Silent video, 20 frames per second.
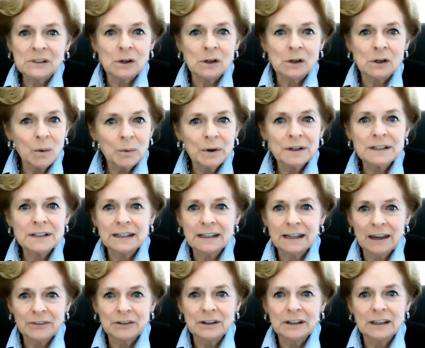all work
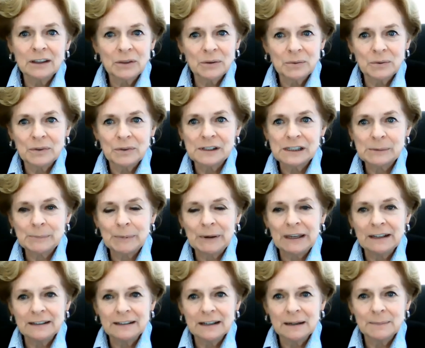together to get through this
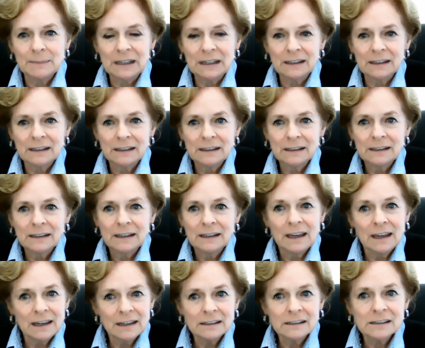pandemic,
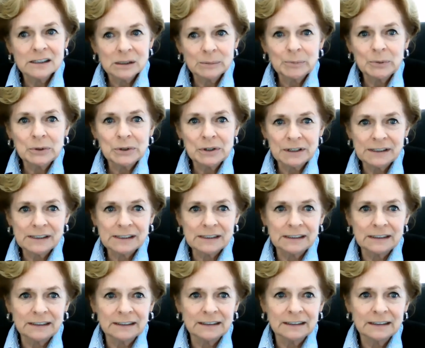and support is
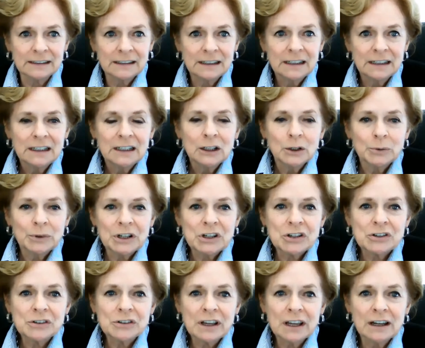needed.
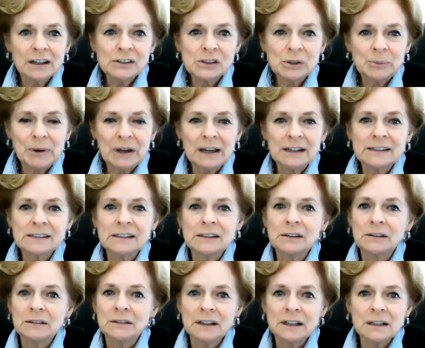Regional Council passed a
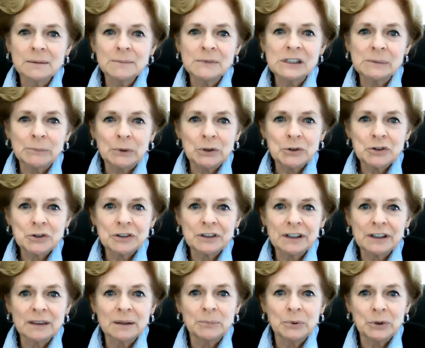unanimous motion
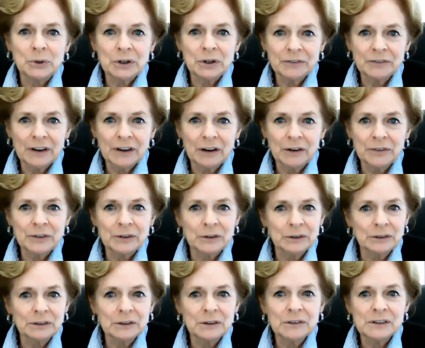at the Board of Health
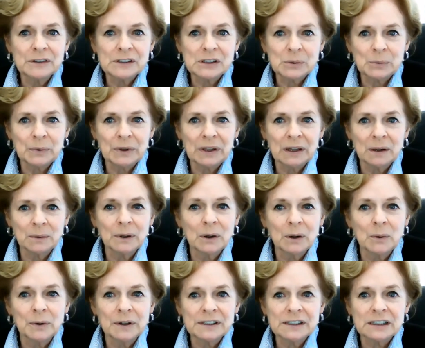earlier this week
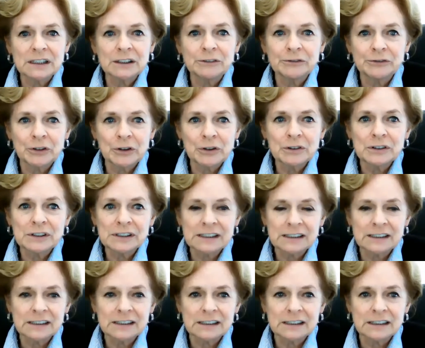requesting further
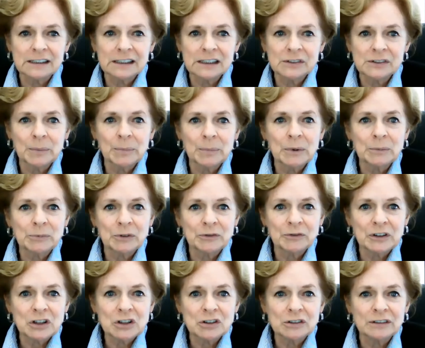assistance from the
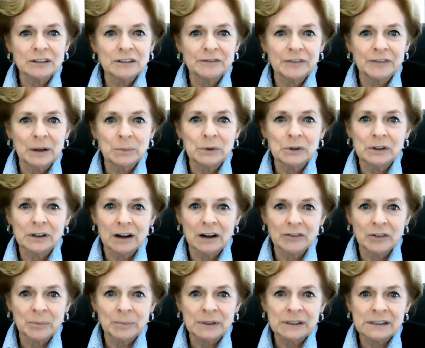provincial and federal
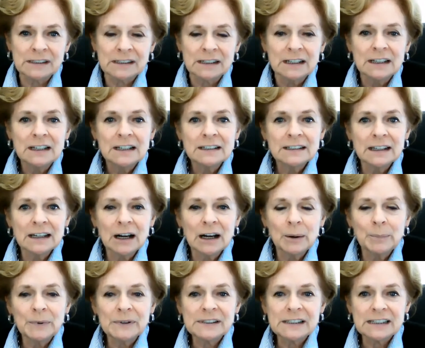governments to
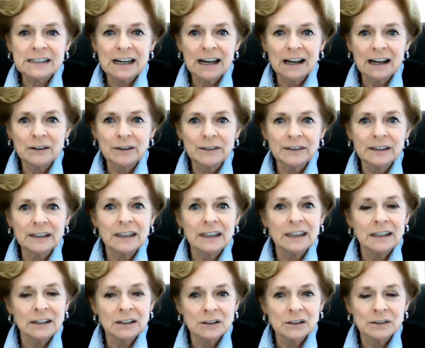help us tackle the
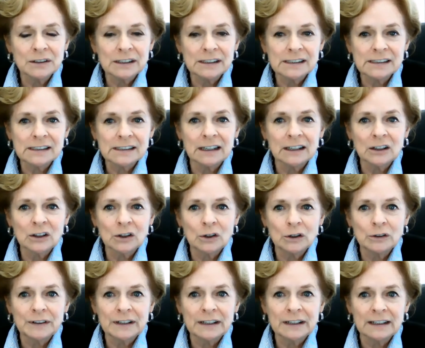increase in
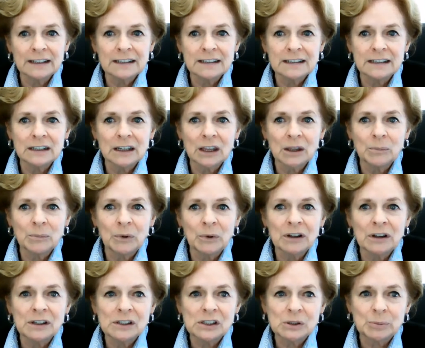COVID-19
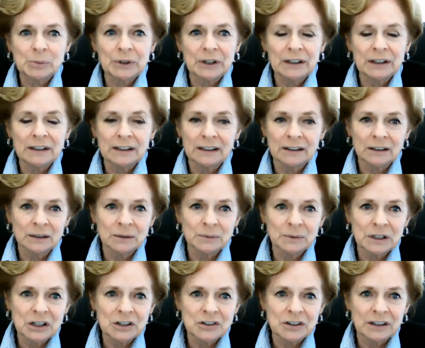community spread in our
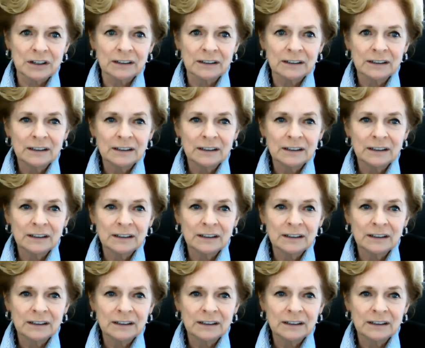region.